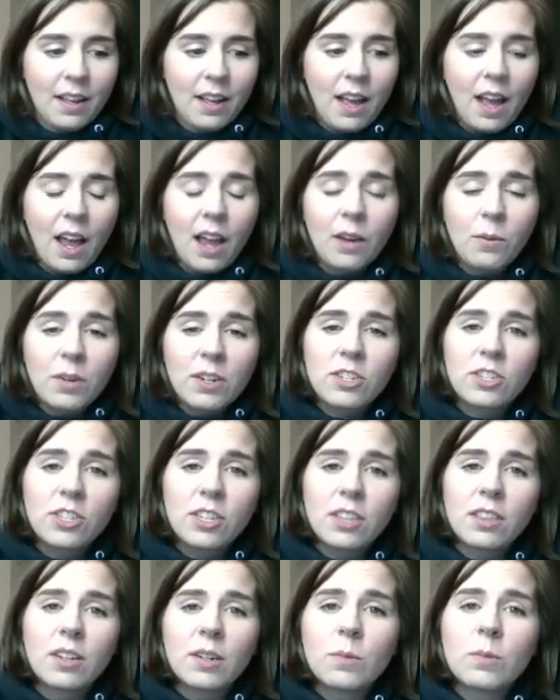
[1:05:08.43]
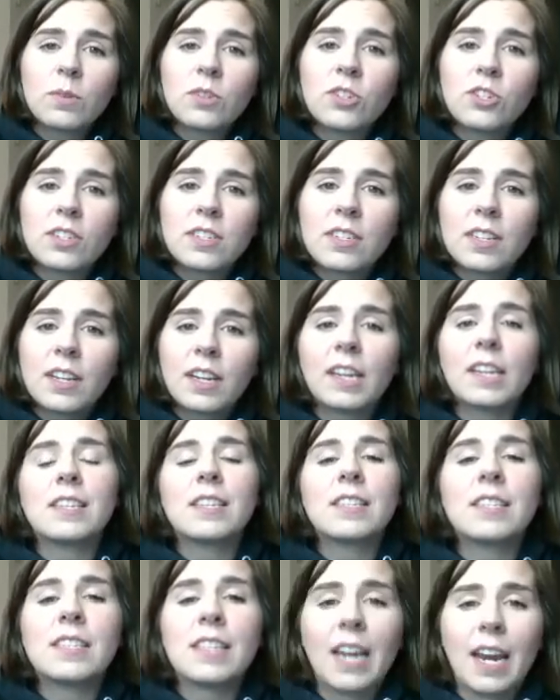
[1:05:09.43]
I wish that there was just like a
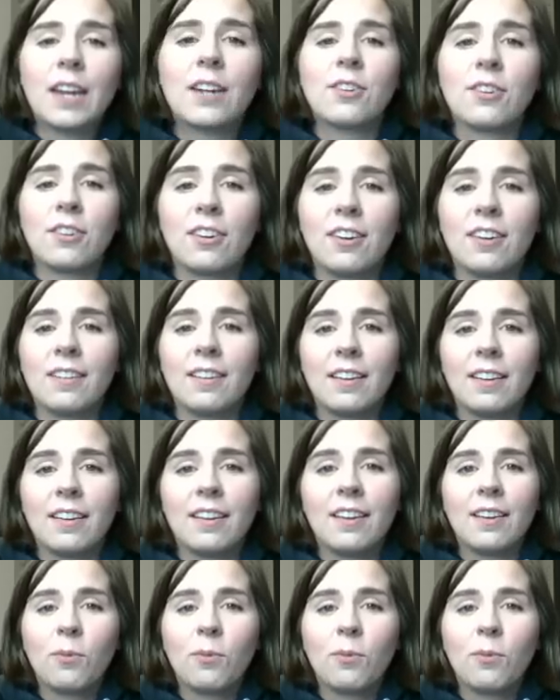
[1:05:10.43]
standard